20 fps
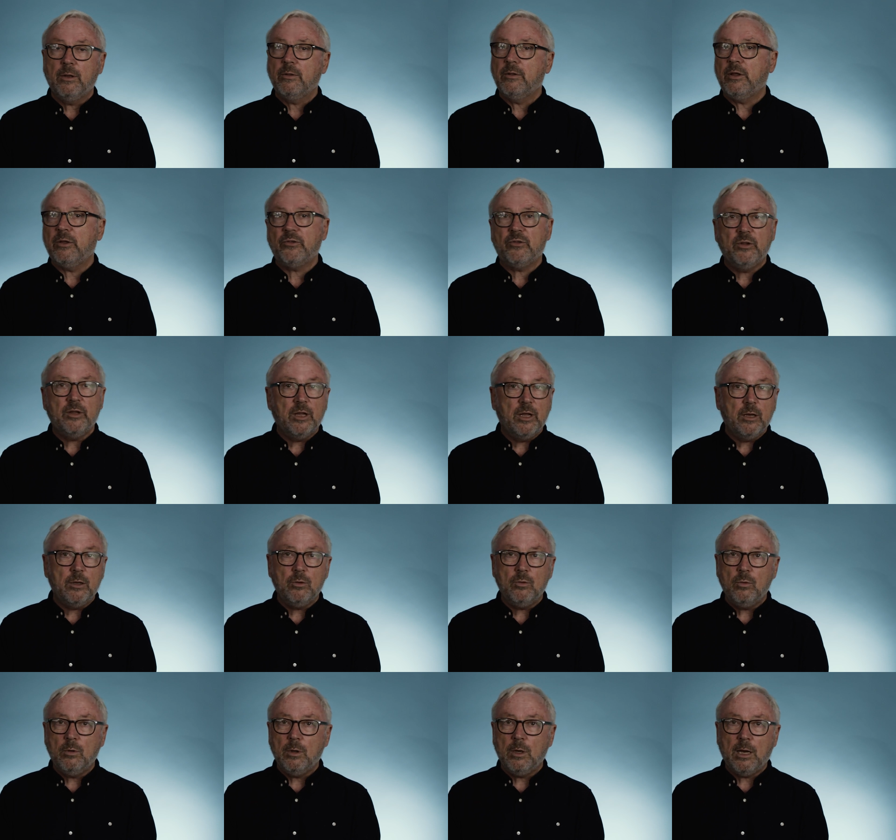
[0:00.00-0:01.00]
There's
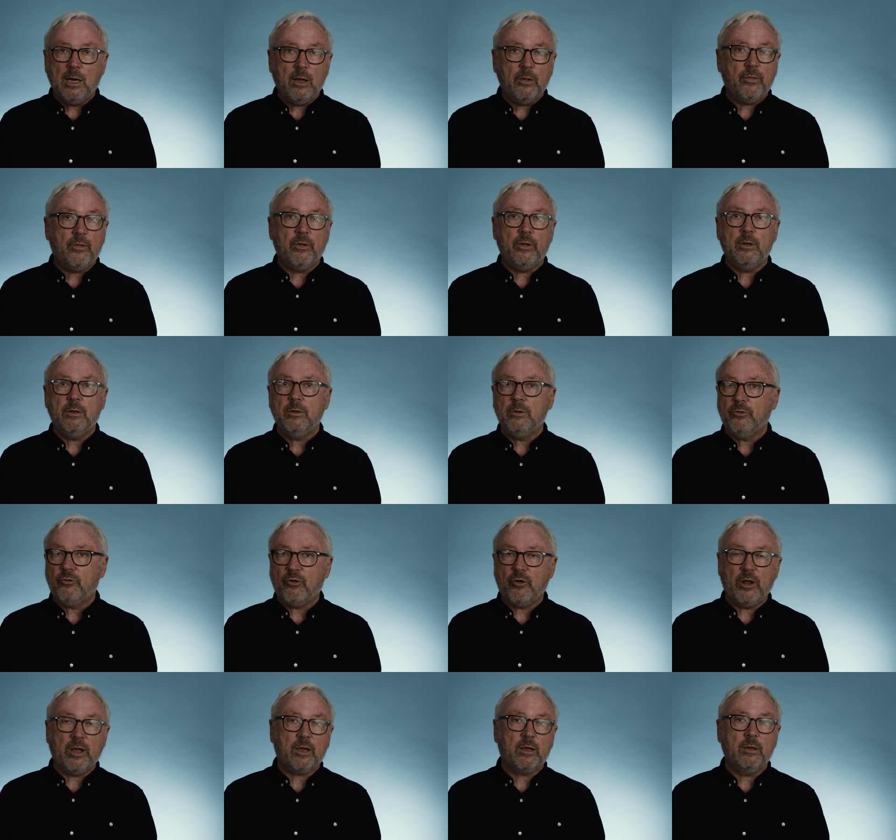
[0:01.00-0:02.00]
no other
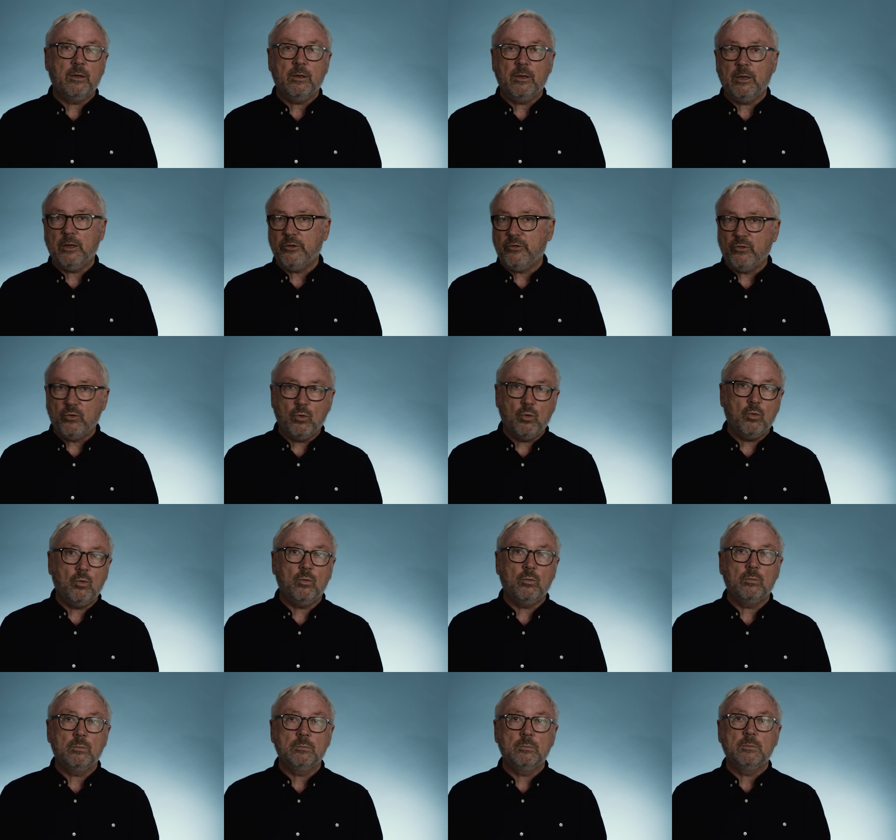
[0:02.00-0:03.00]
trick at all.